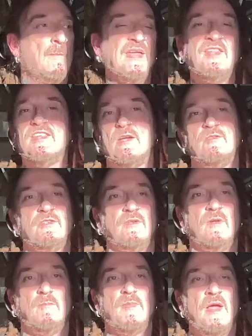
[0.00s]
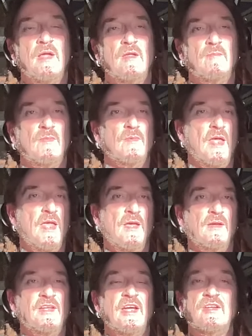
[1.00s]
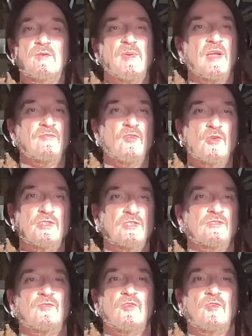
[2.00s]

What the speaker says: B1000 by Guided by Voices,